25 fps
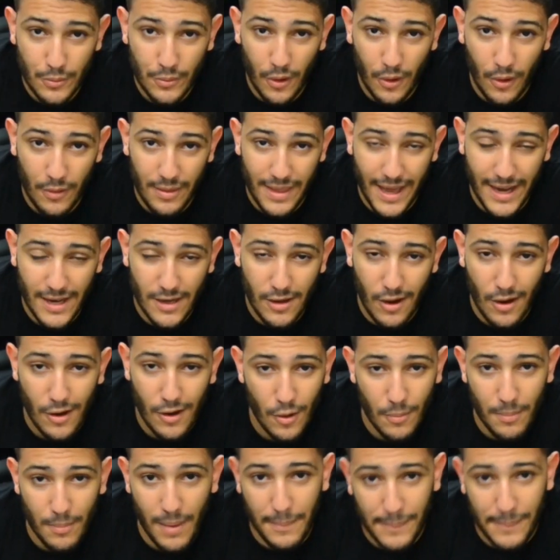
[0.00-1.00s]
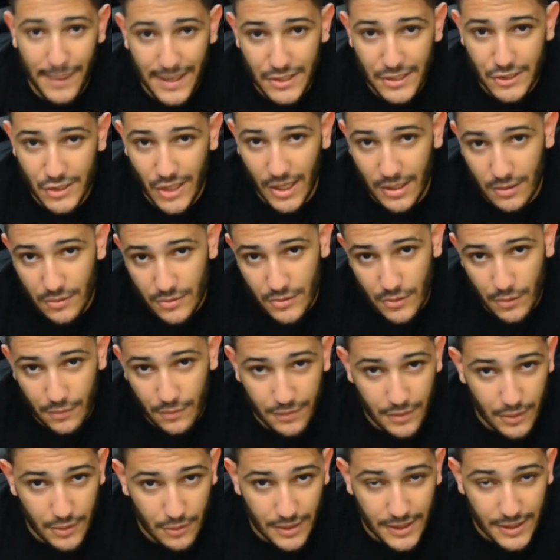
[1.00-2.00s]
on that car on my main channel, so
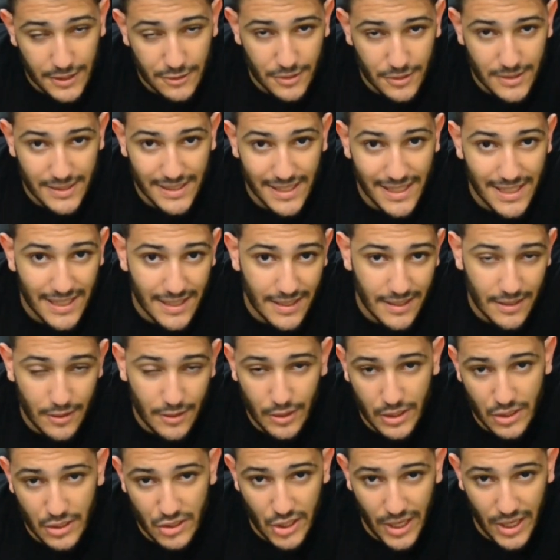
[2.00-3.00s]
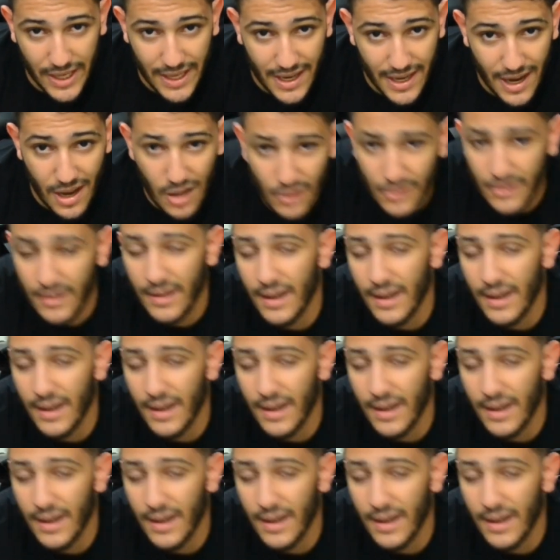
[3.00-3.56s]
if you're interested in it, you can check it out.